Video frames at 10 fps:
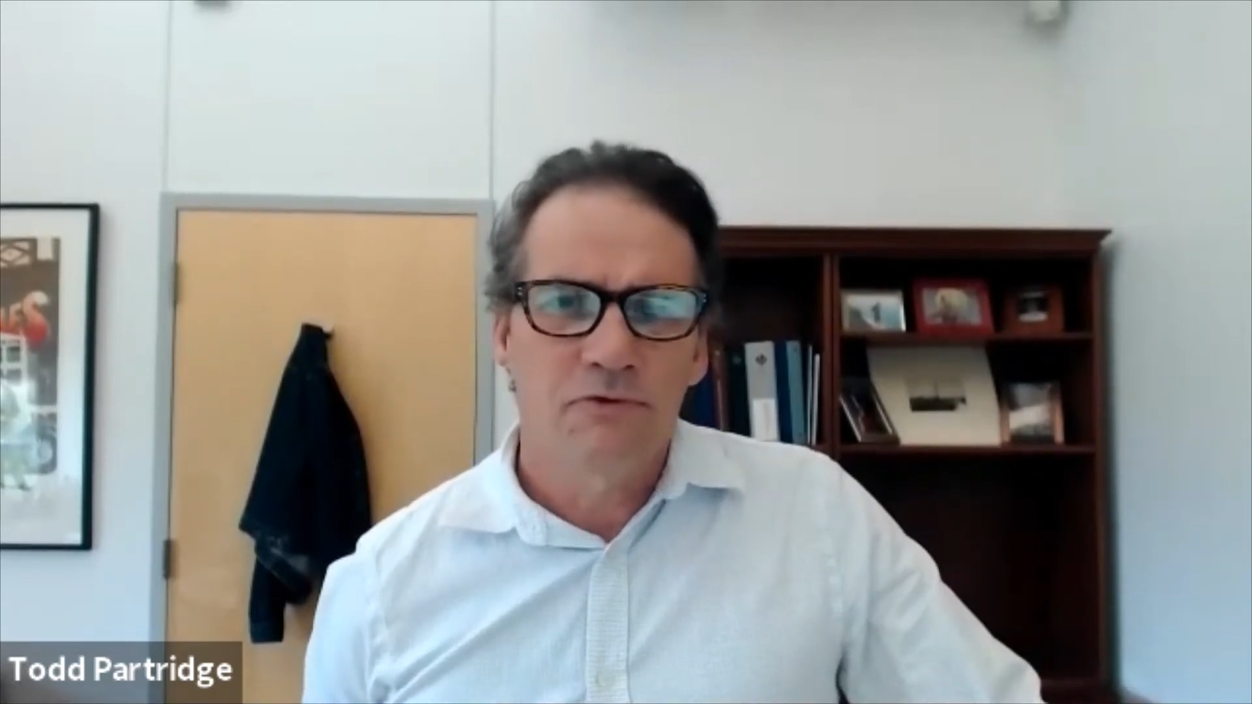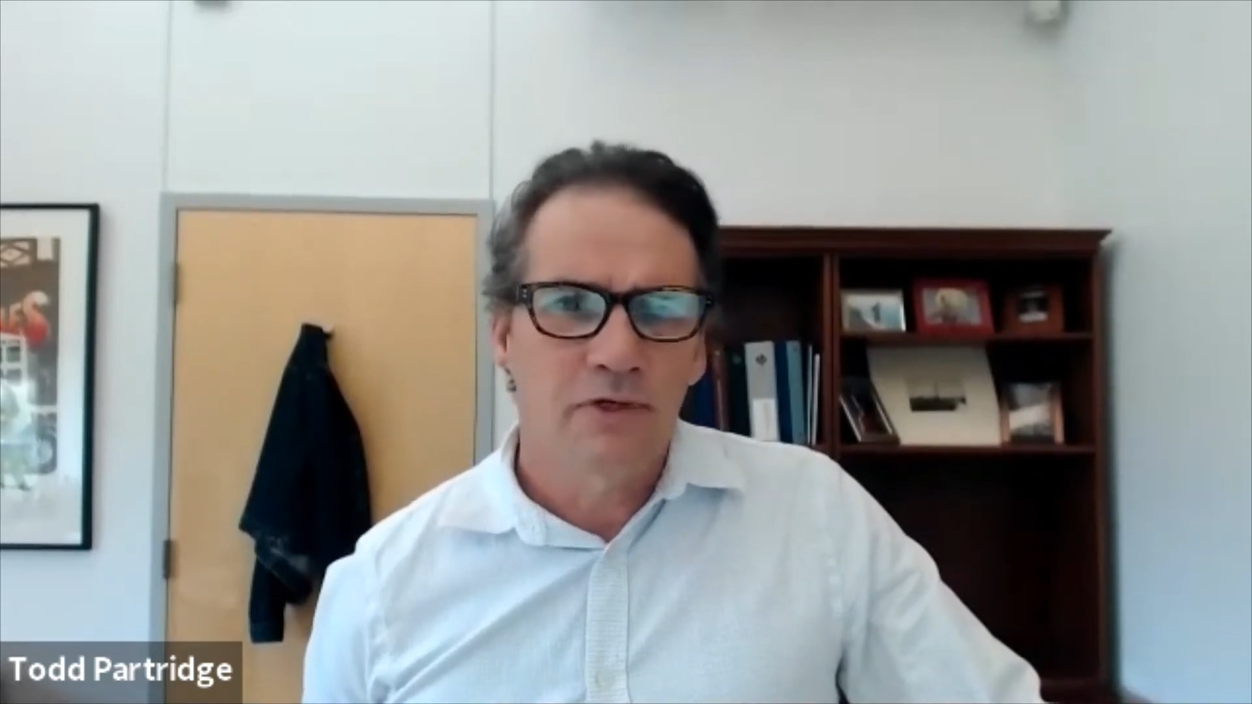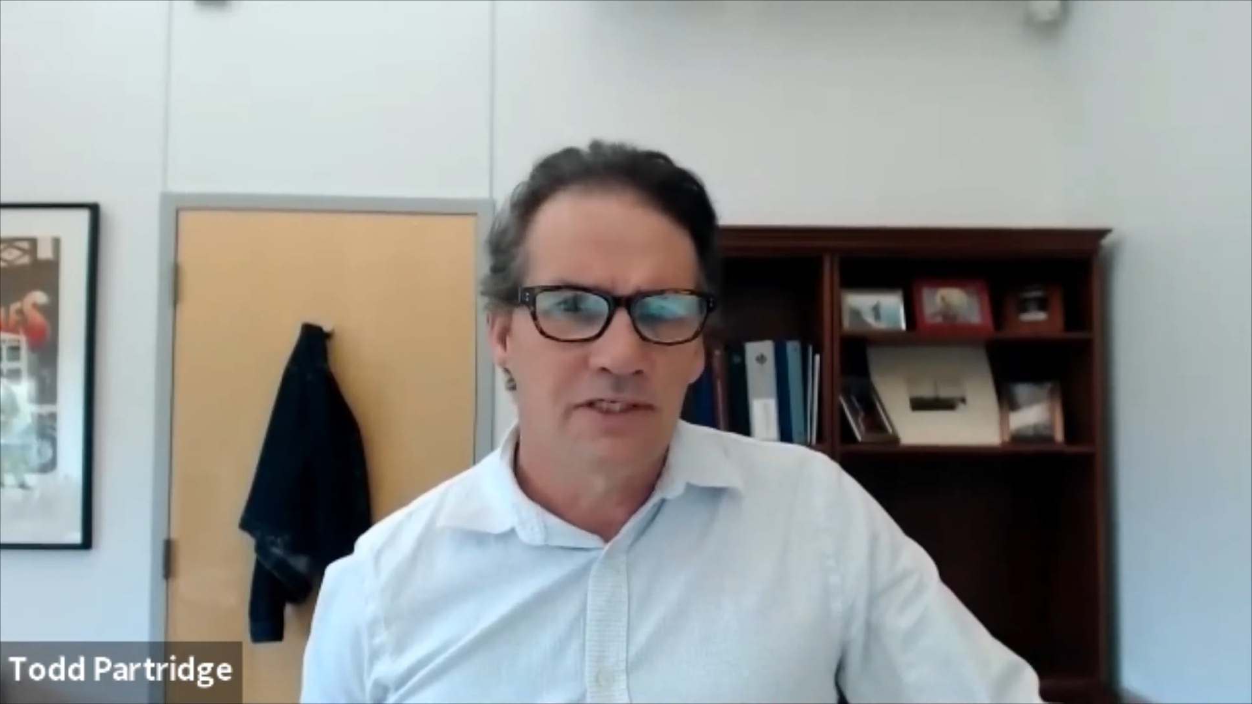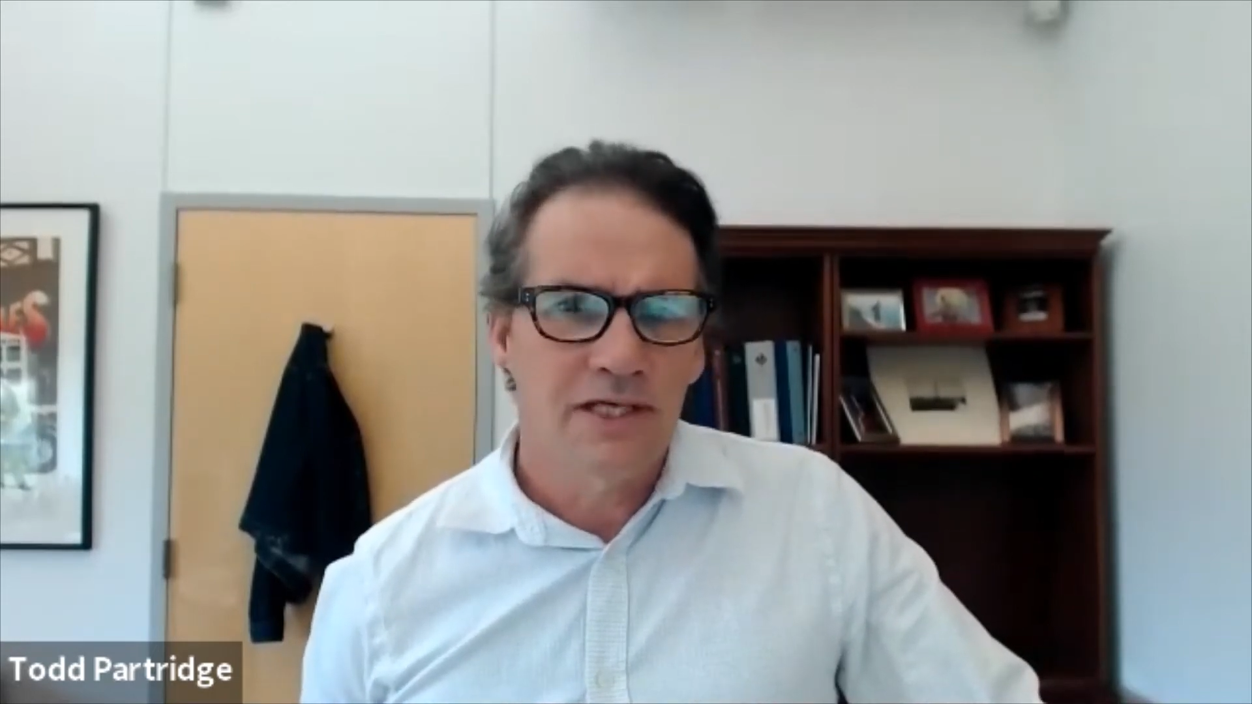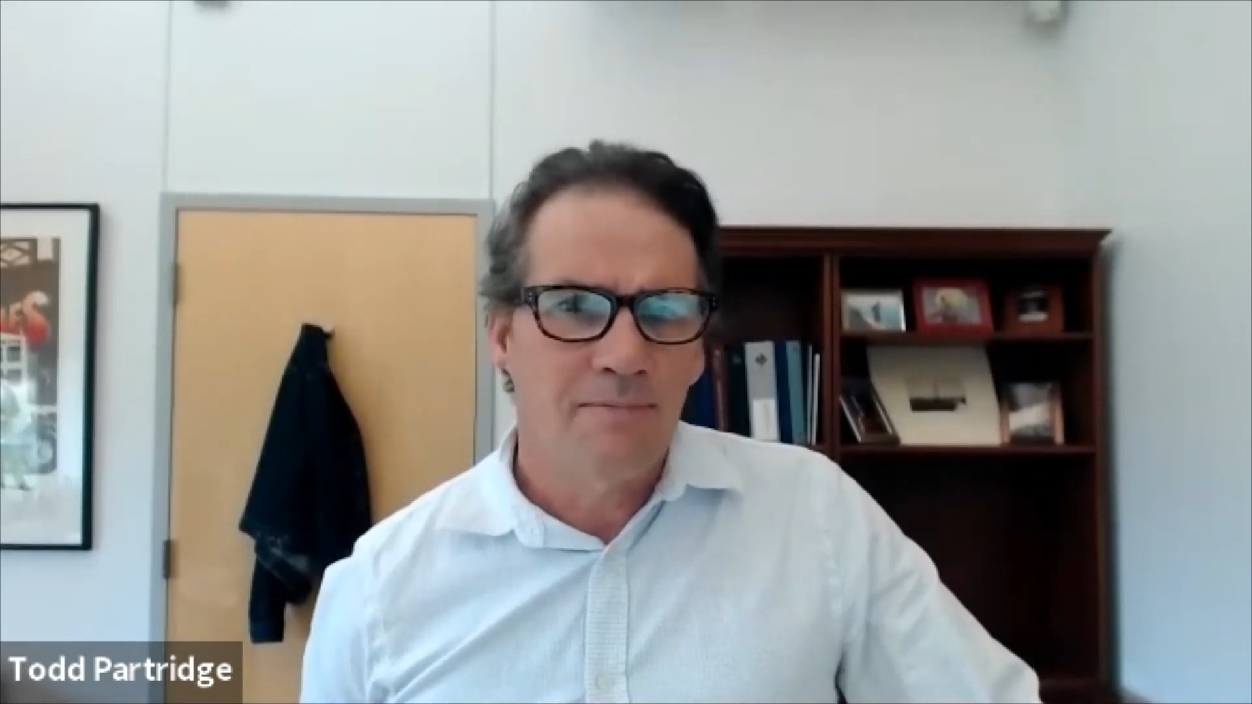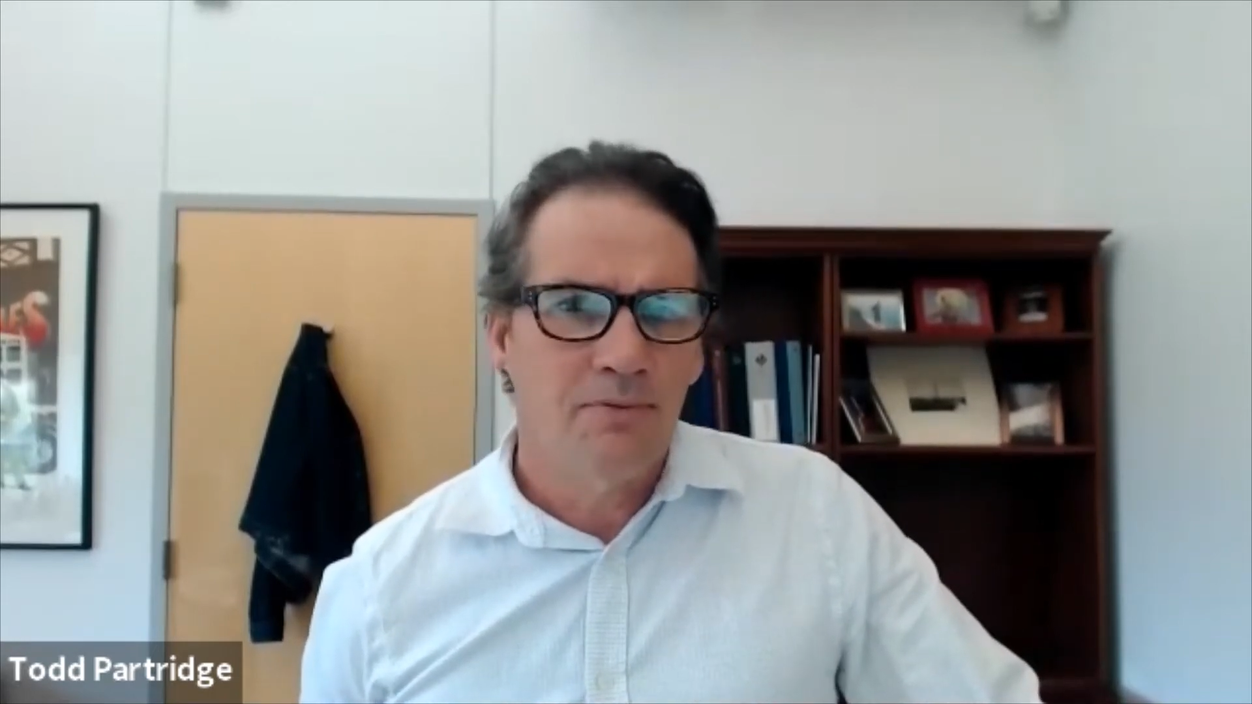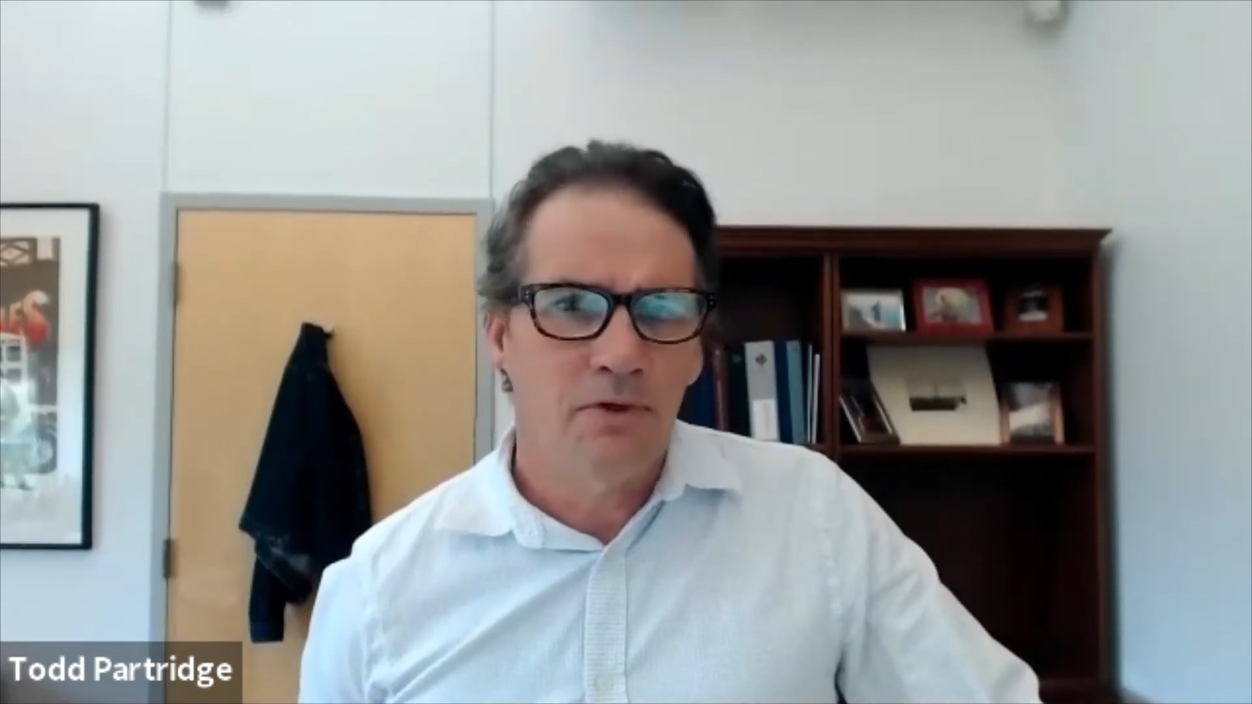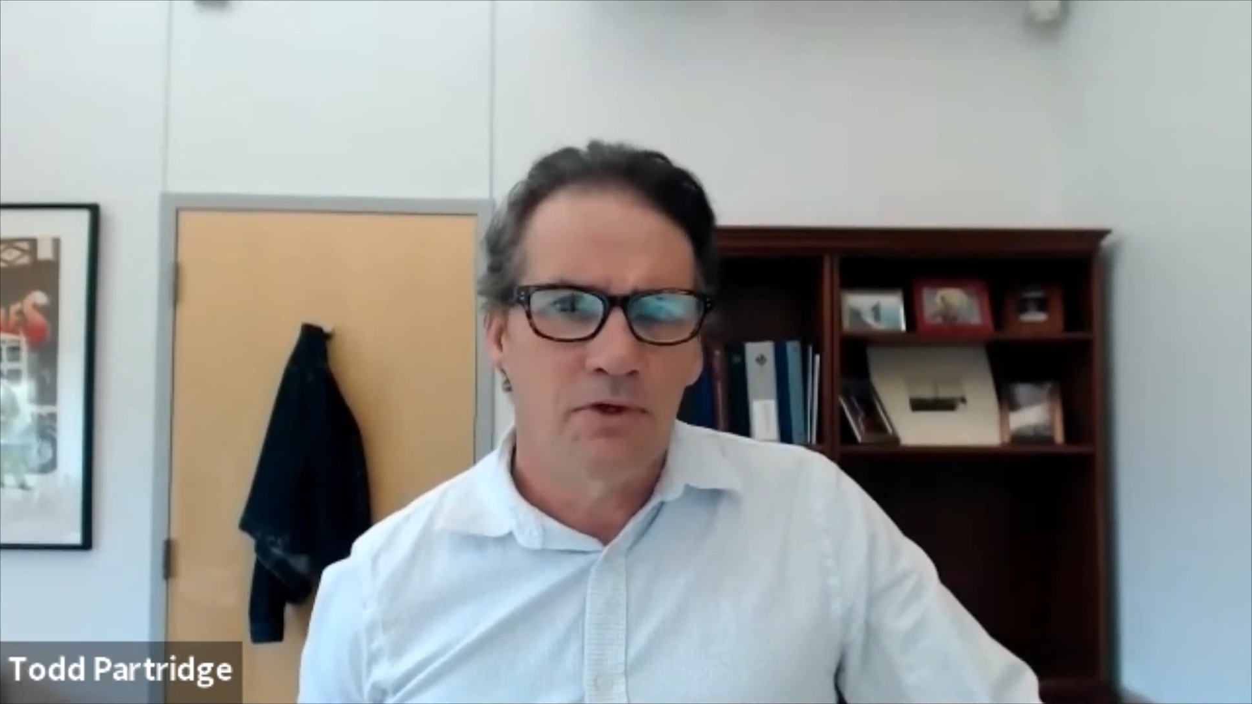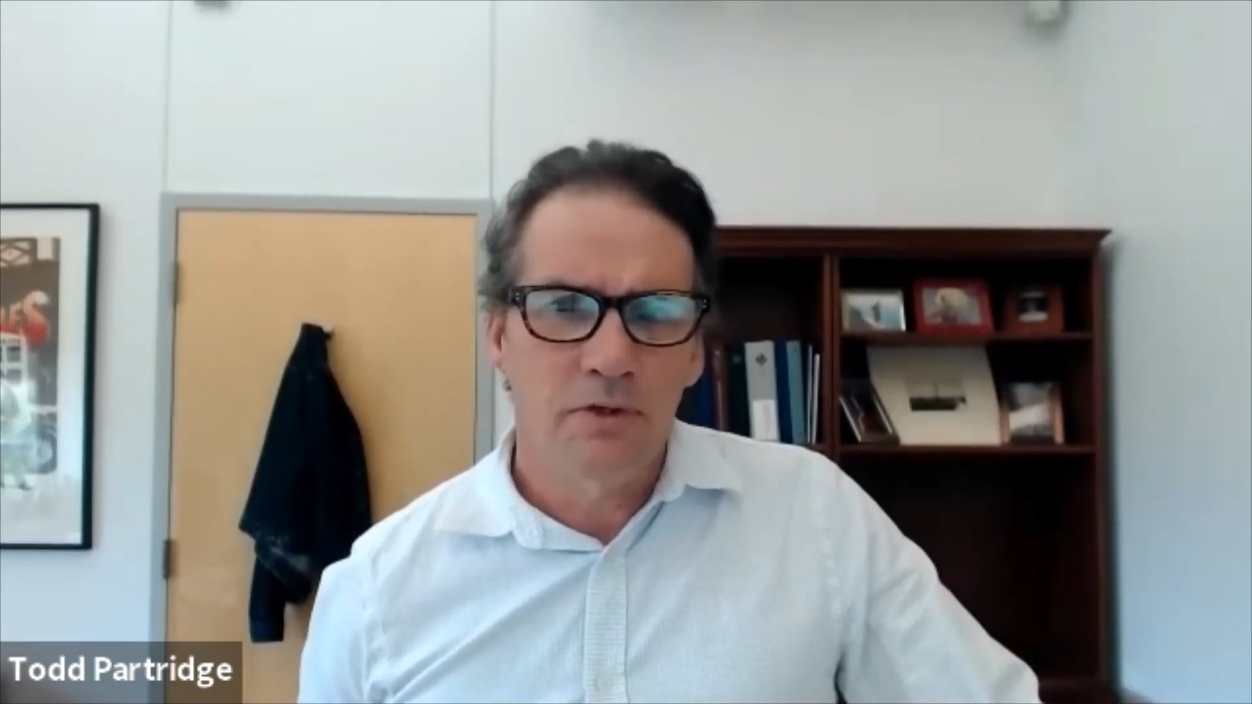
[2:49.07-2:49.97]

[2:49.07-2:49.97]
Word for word: for example,